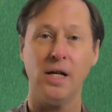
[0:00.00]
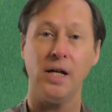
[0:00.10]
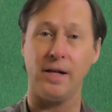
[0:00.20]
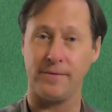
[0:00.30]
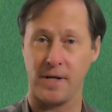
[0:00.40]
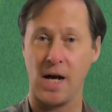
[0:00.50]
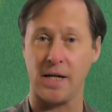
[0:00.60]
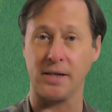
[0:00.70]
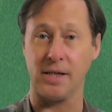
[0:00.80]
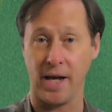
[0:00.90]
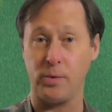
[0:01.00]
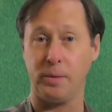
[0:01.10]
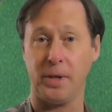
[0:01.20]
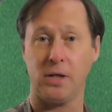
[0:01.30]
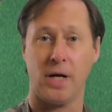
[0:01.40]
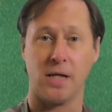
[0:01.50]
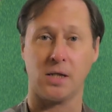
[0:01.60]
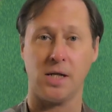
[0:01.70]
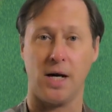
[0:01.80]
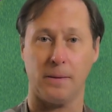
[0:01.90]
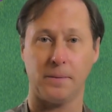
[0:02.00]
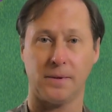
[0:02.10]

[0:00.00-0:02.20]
If not, then that would be your next step.